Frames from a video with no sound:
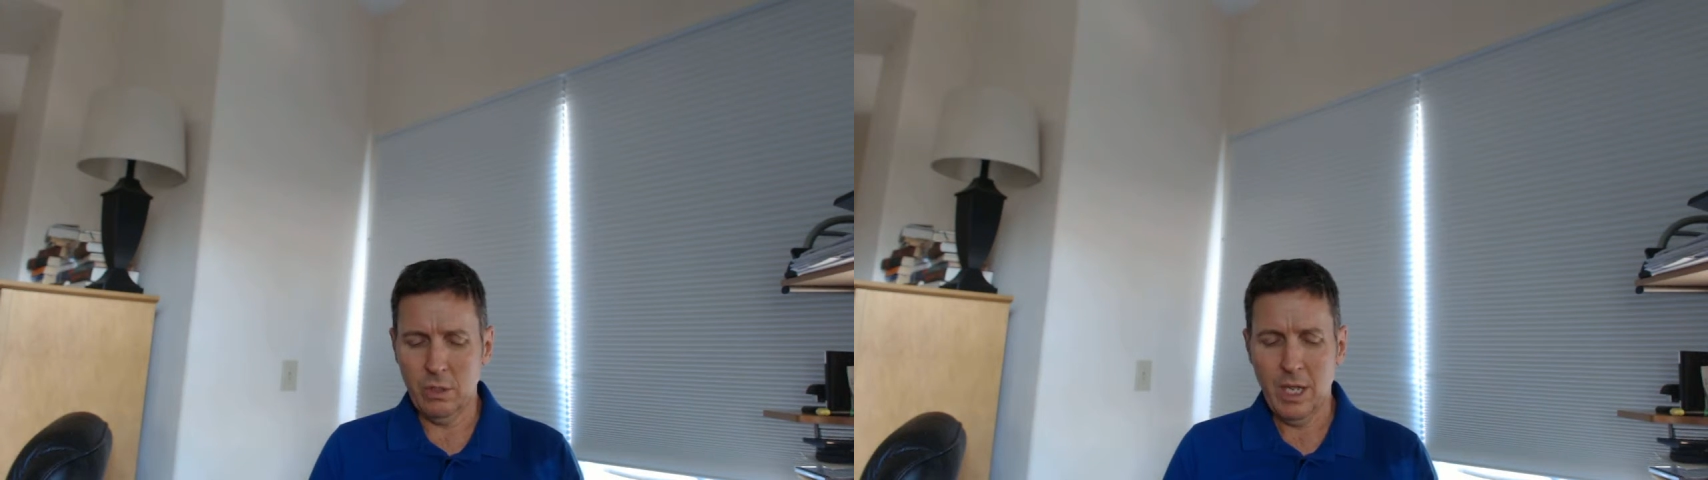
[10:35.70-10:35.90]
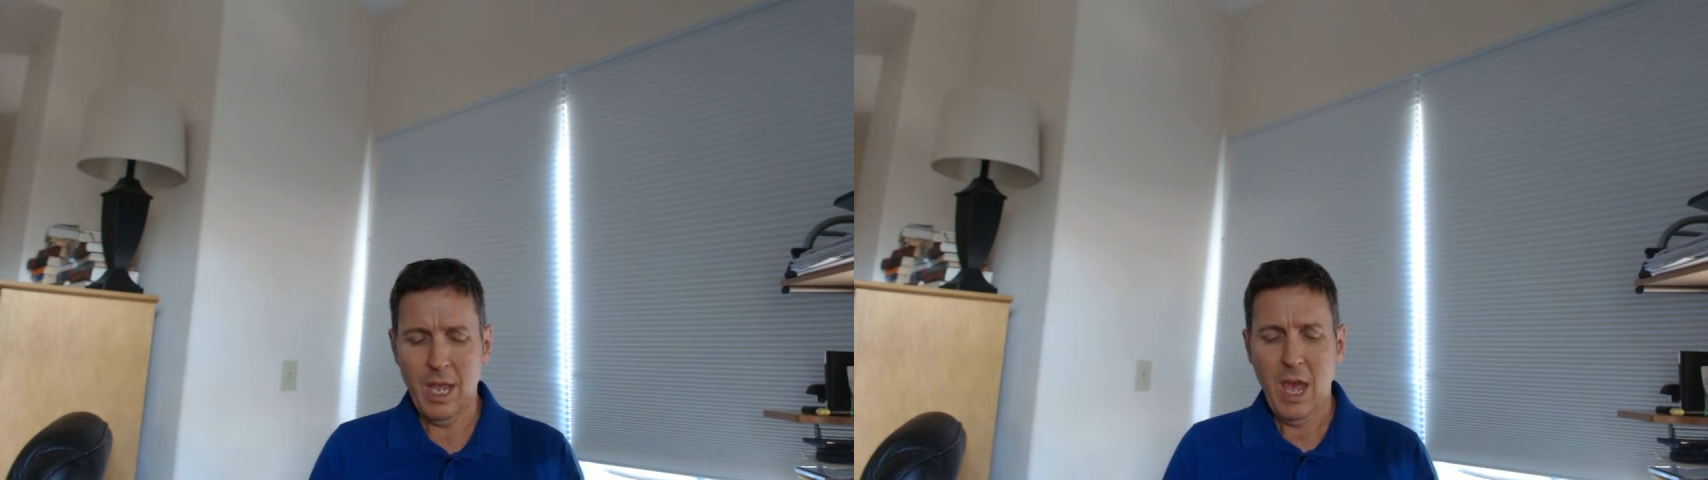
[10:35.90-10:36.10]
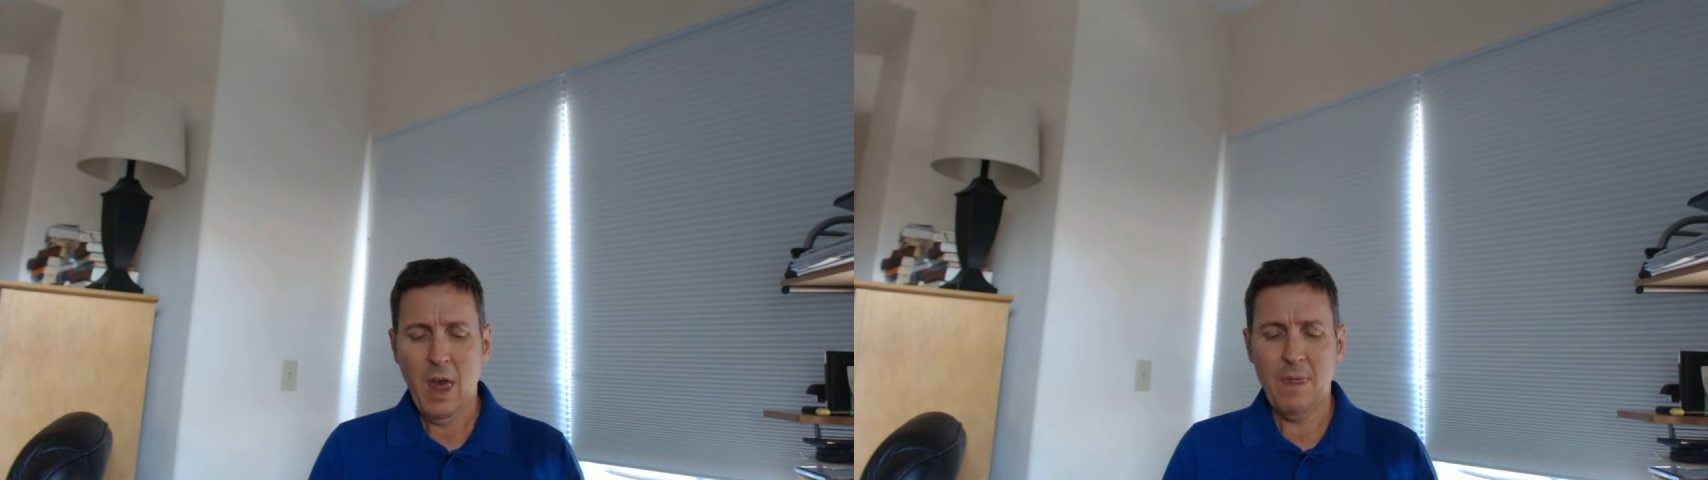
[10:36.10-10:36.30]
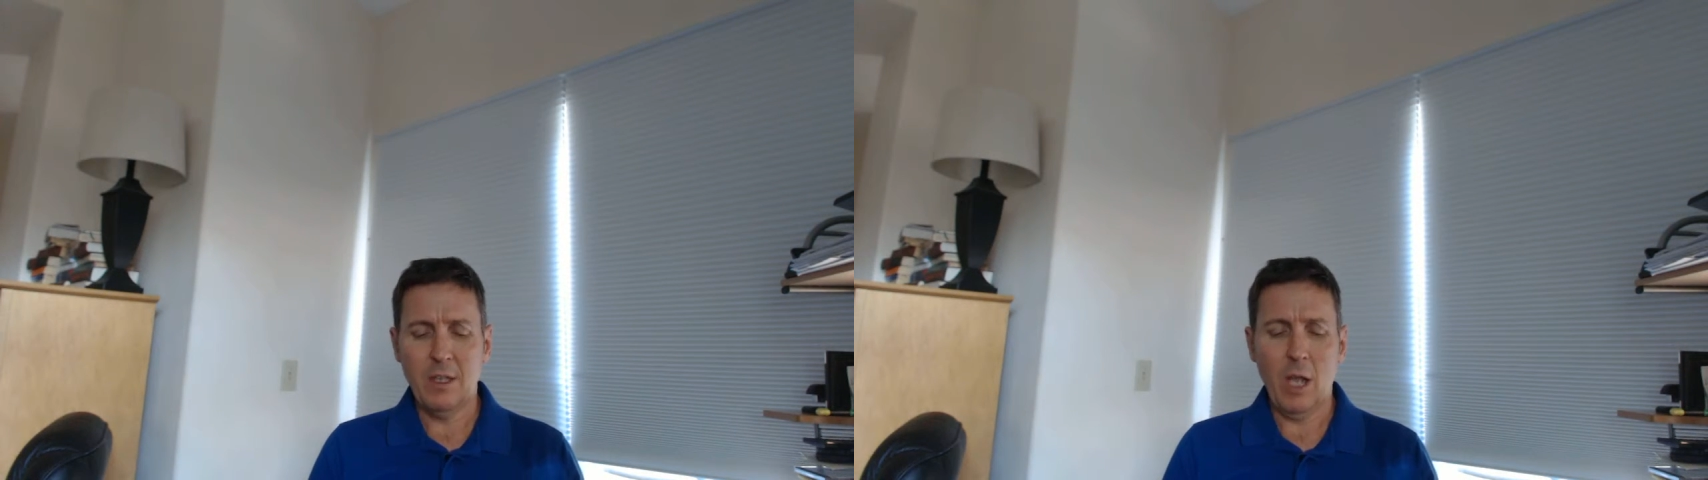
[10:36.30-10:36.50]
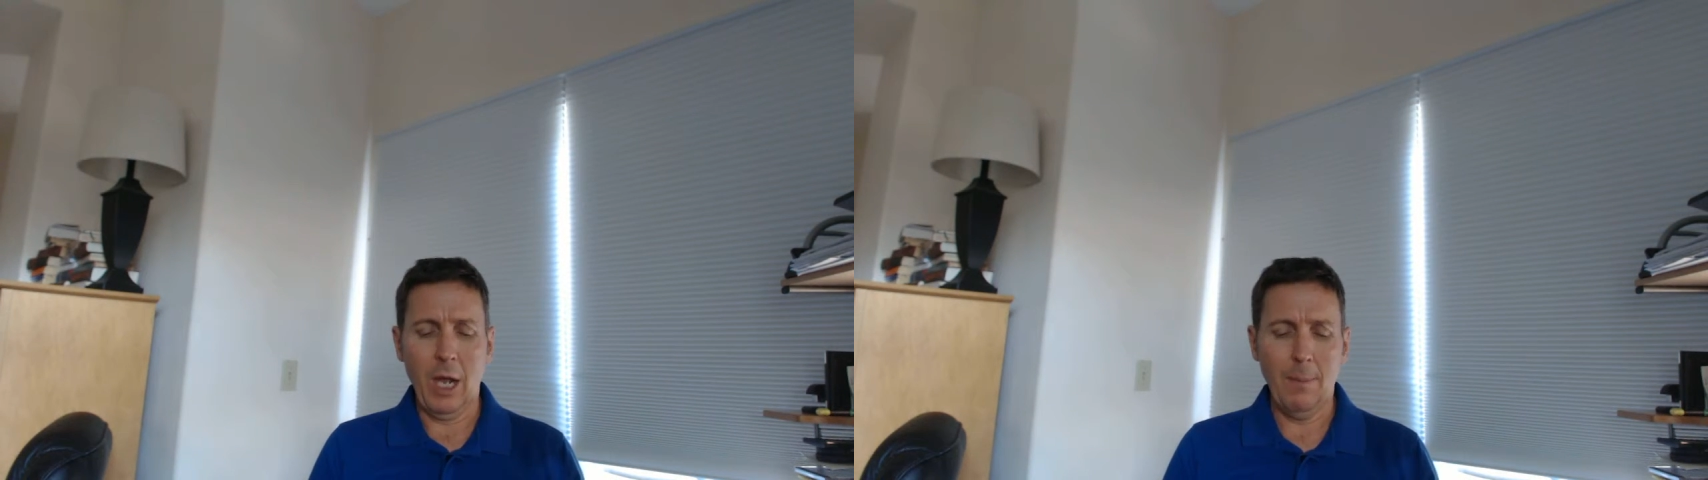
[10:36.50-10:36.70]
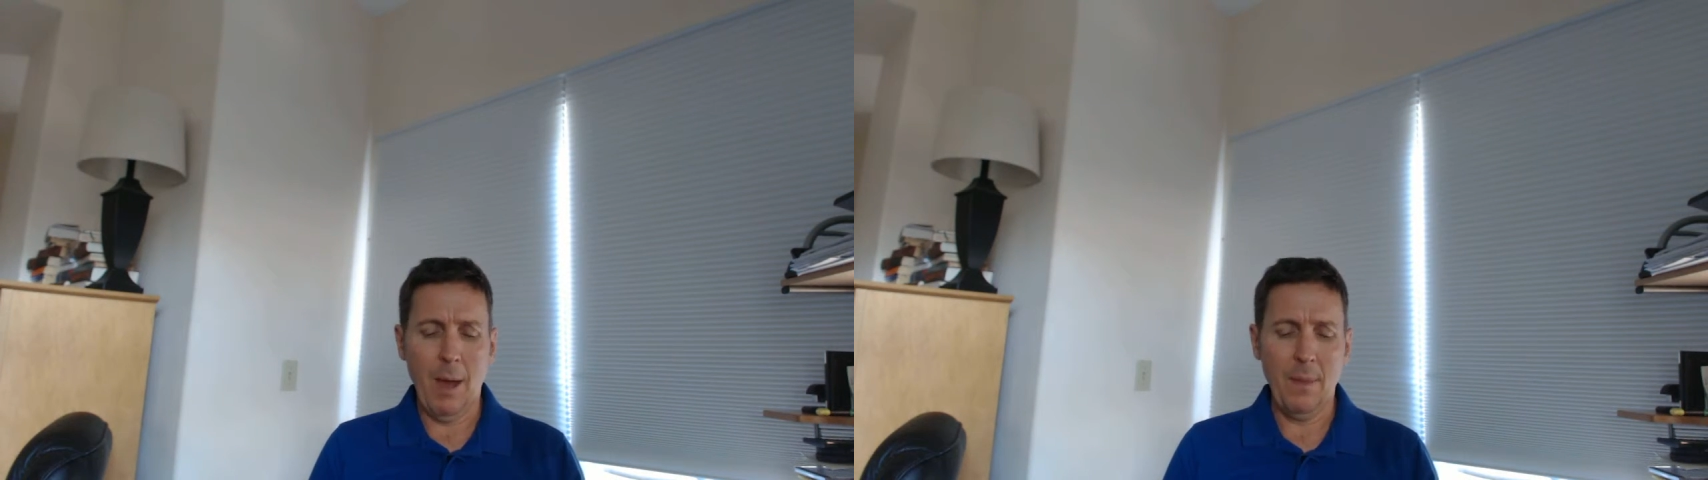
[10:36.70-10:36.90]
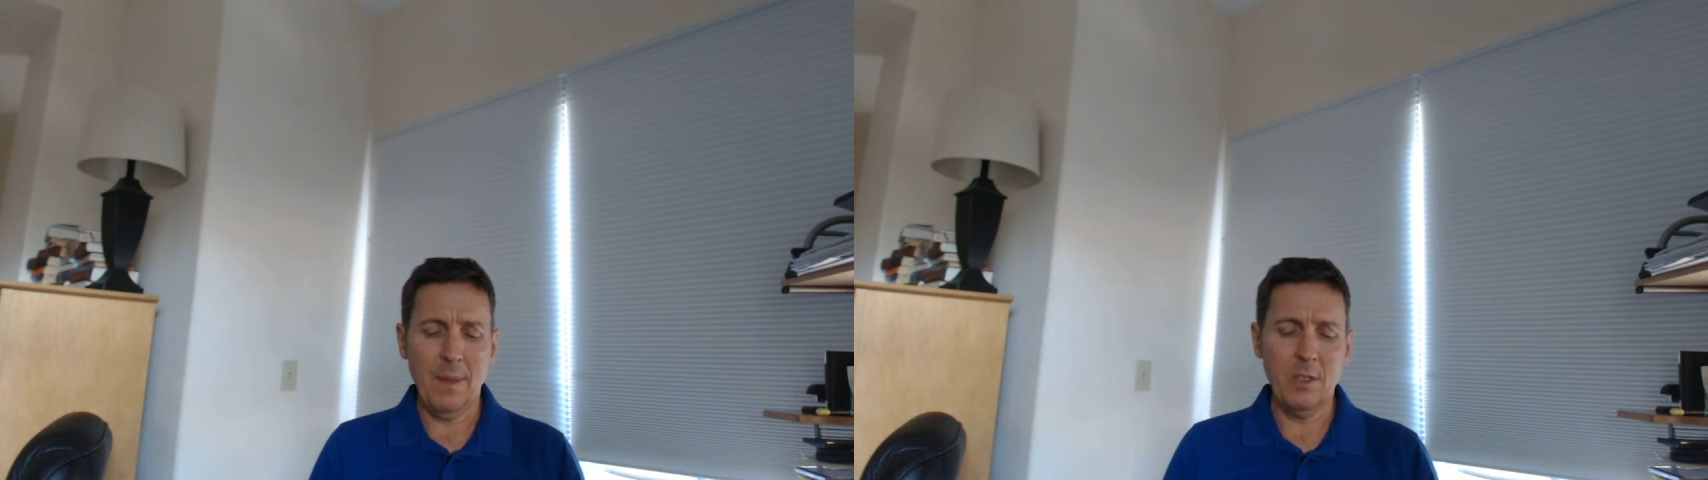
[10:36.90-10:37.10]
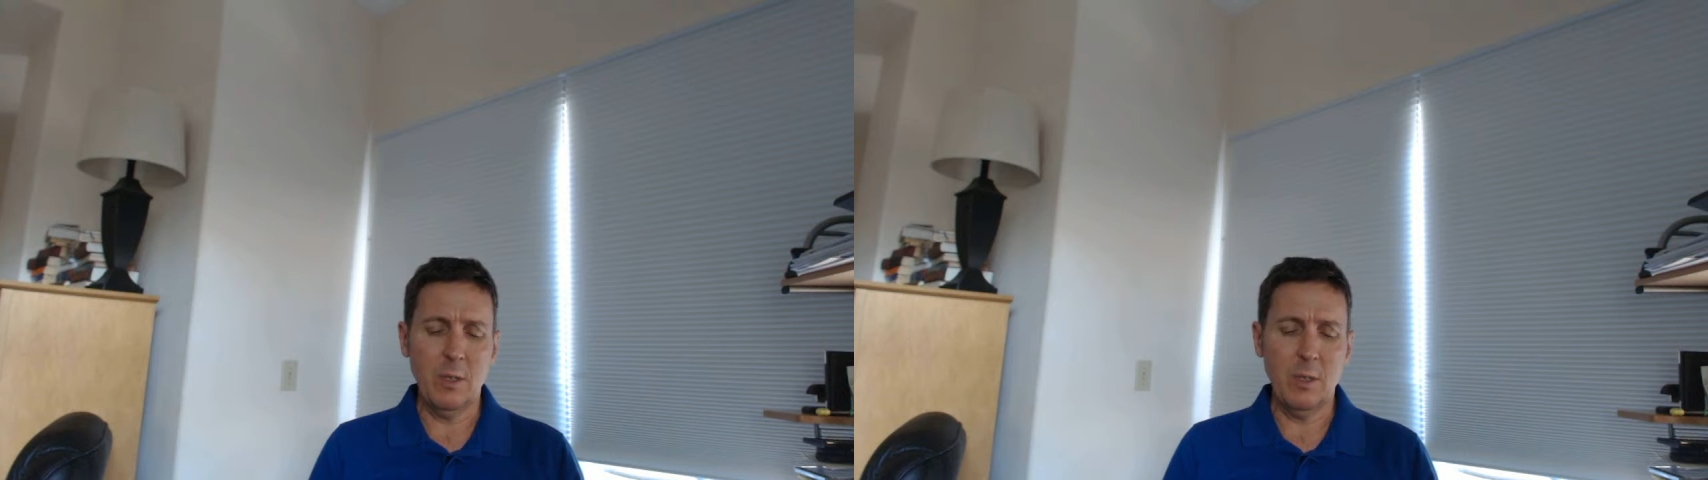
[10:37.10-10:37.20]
the DPAD,